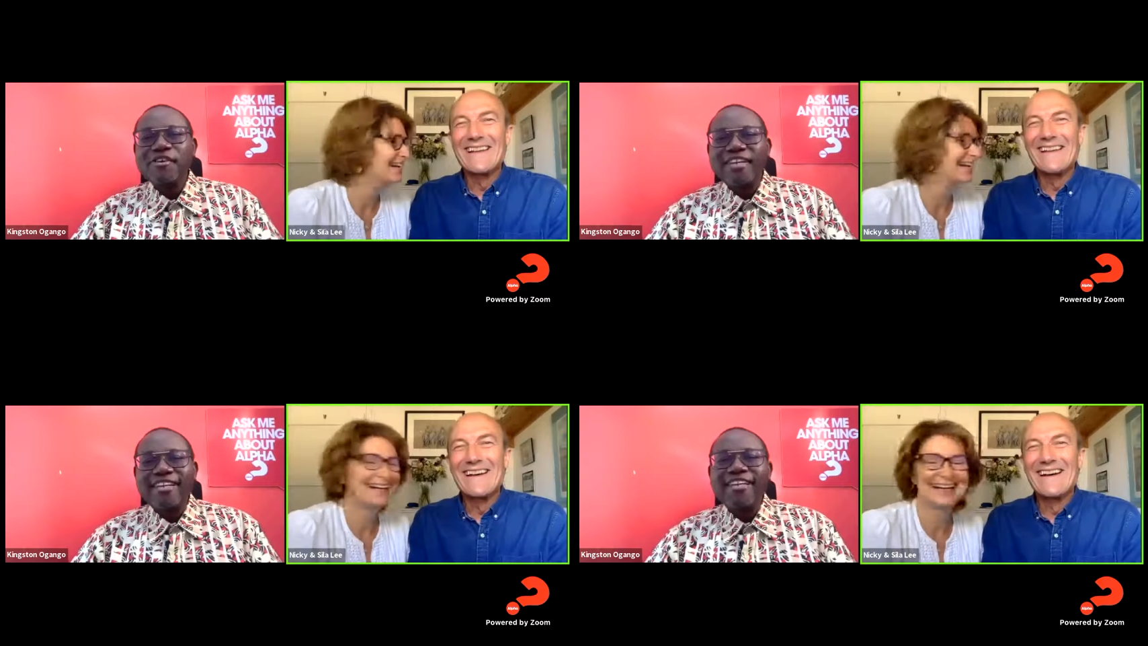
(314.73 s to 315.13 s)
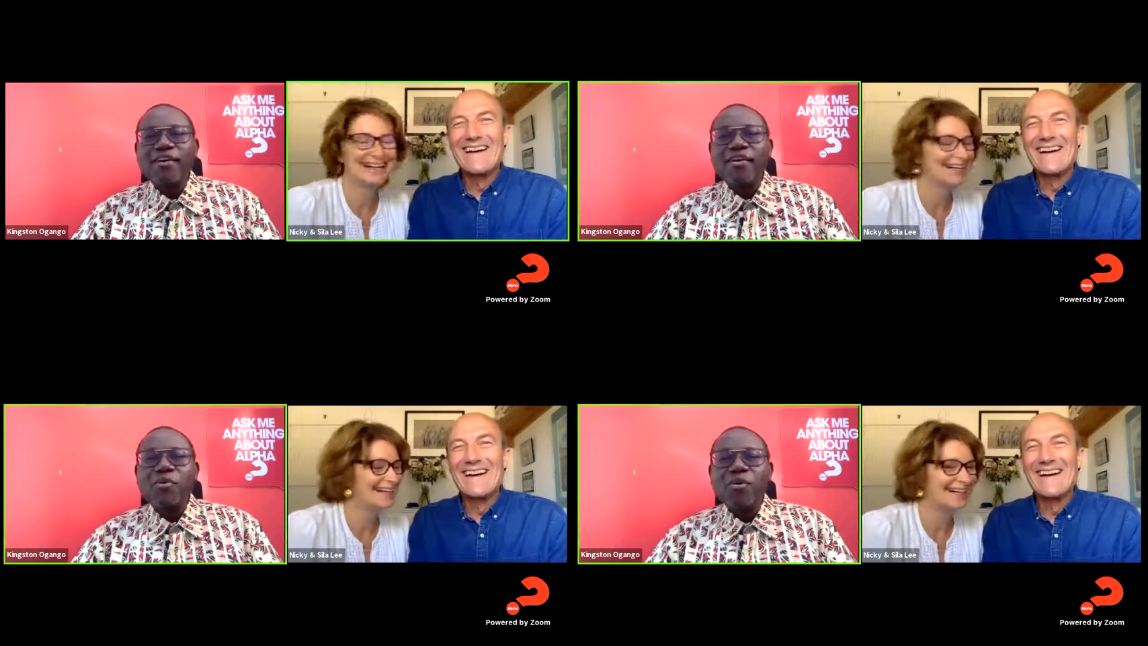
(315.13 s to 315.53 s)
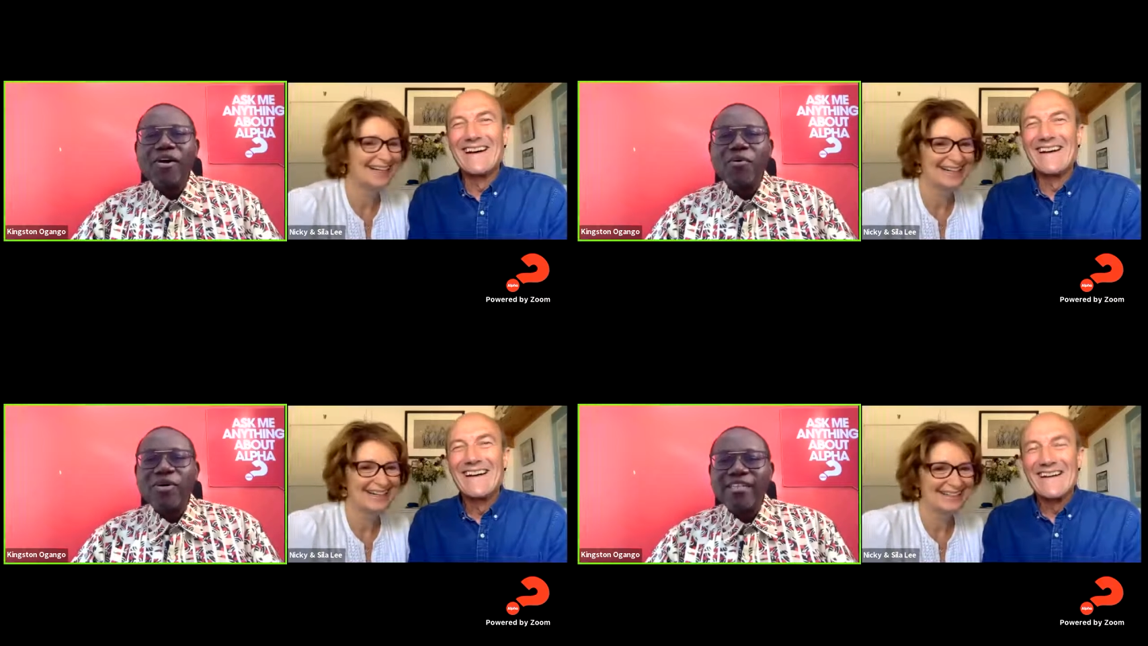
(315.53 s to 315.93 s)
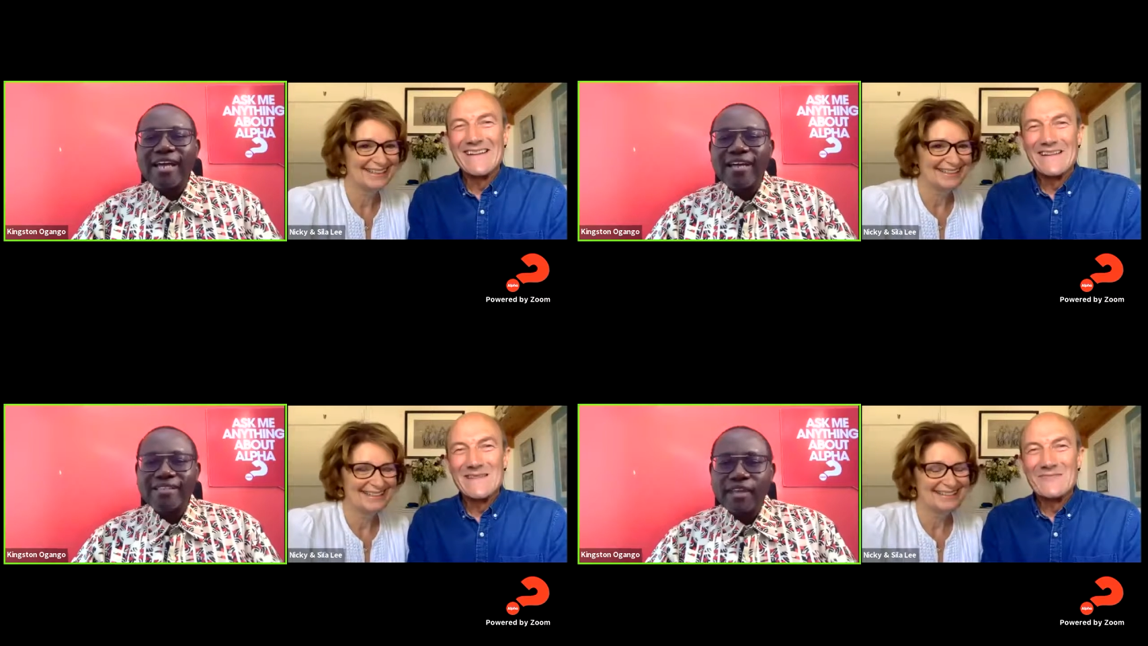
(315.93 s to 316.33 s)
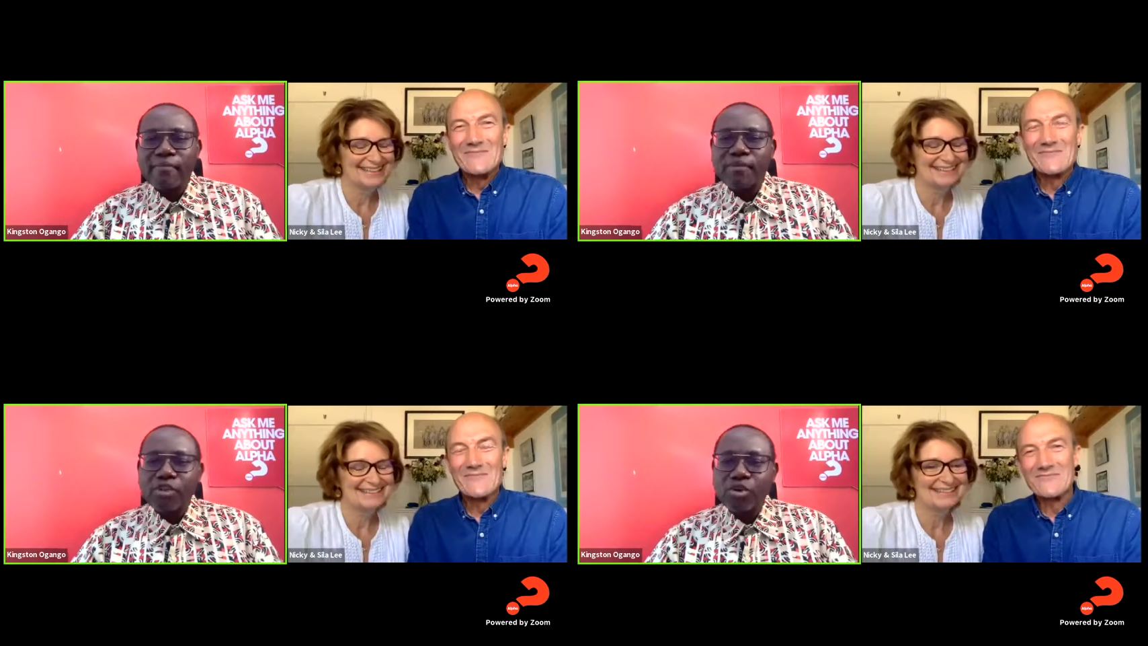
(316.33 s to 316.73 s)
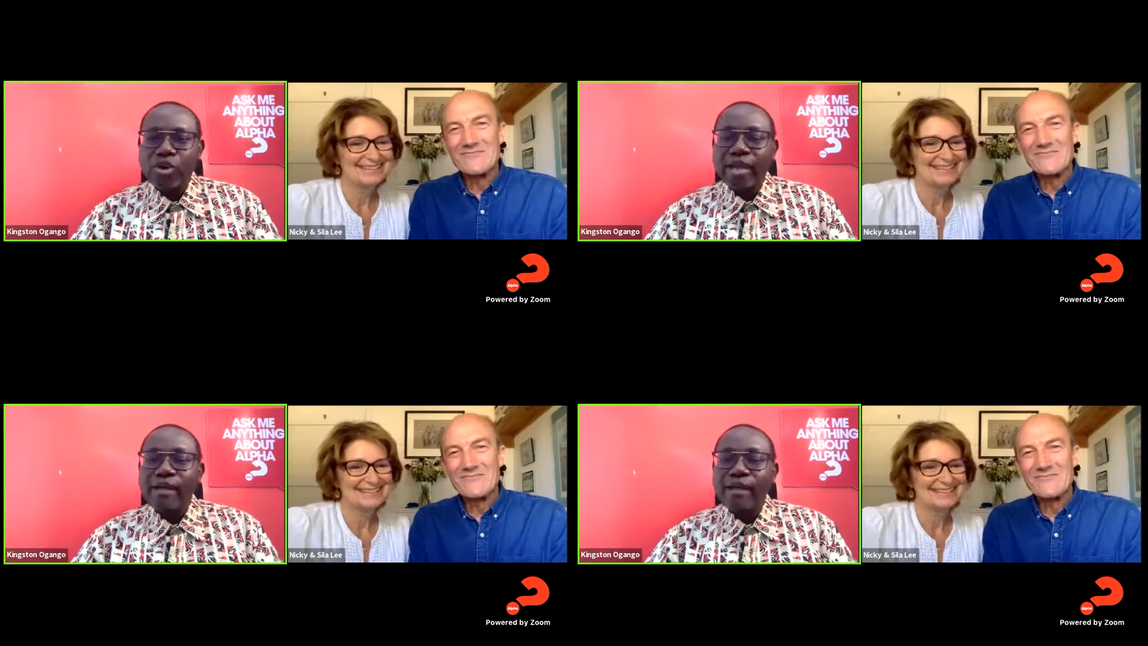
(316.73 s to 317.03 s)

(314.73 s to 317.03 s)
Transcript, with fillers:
Speaker 1: Nicky, what, what has kept you going?